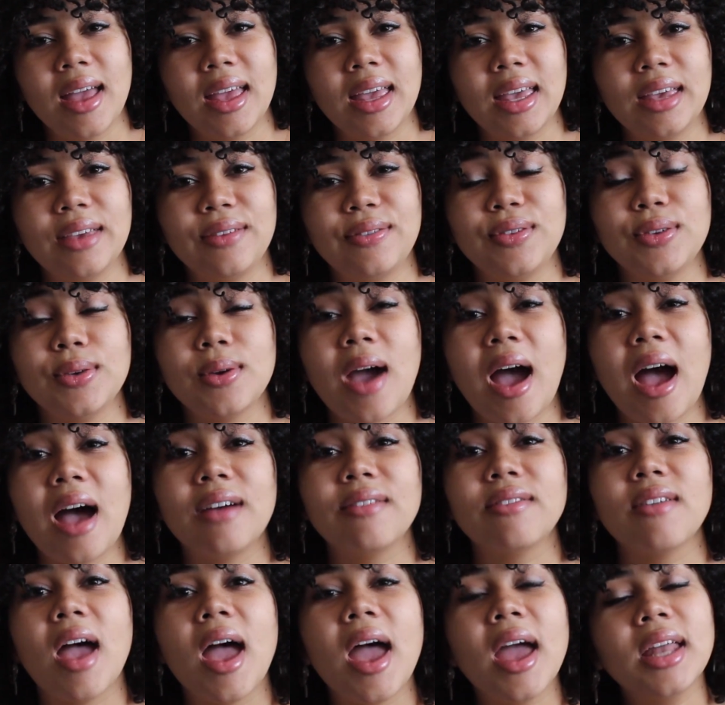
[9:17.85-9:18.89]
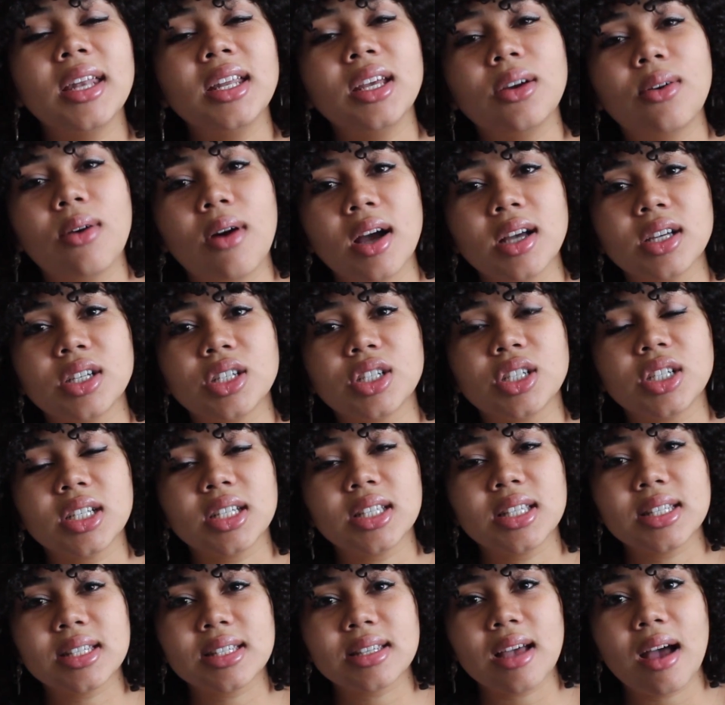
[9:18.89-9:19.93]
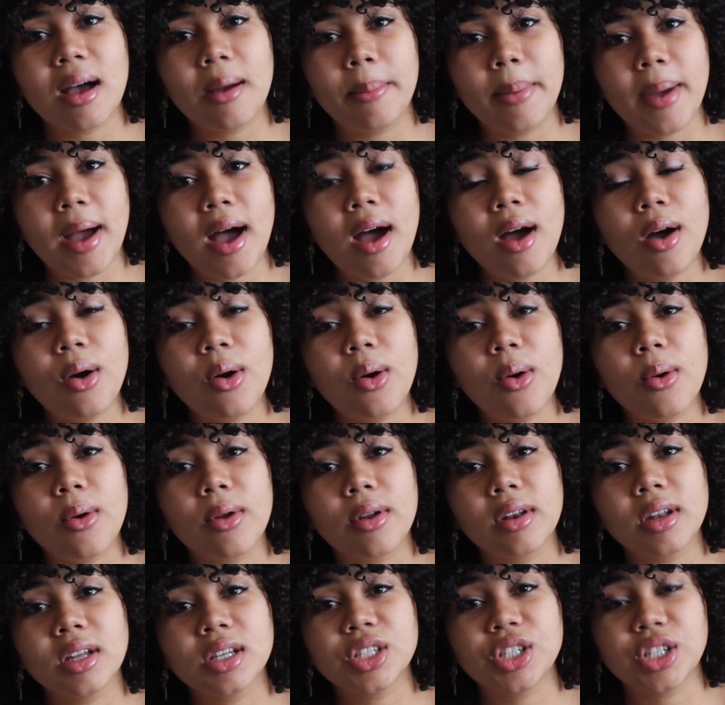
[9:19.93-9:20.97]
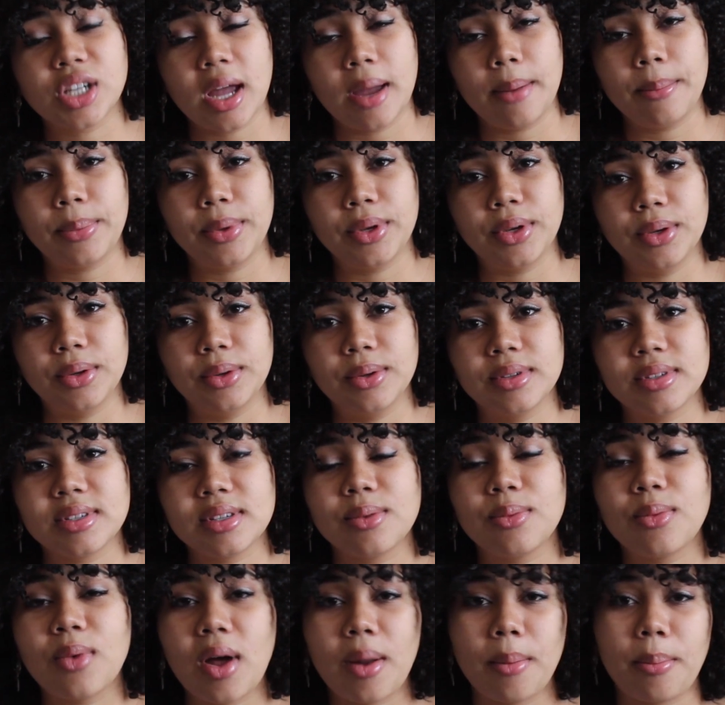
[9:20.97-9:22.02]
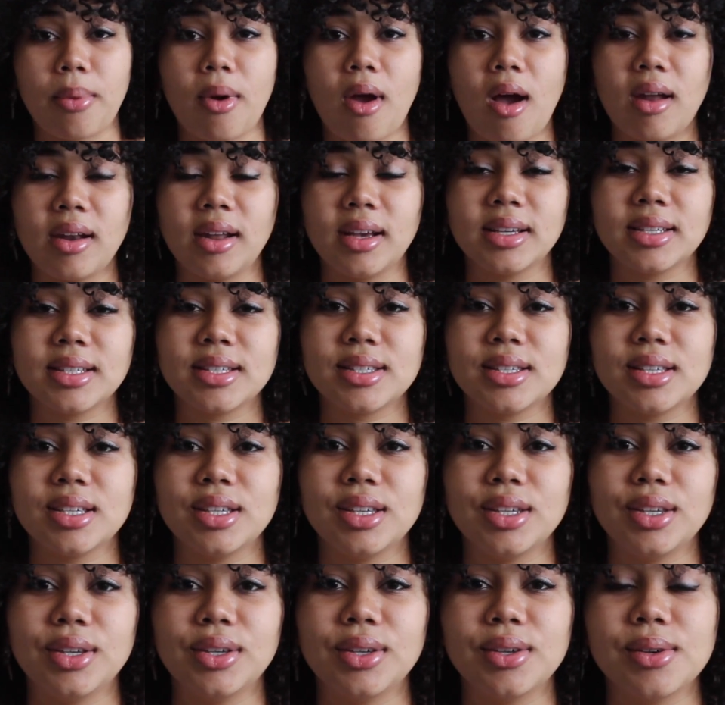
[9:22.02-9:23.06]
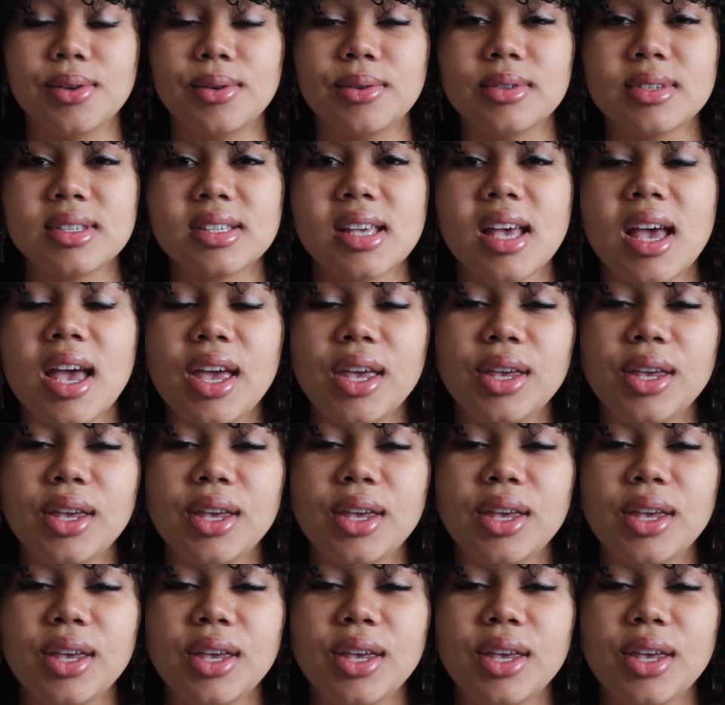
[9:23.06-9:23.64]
If you have any questions about shampoos and what products to use,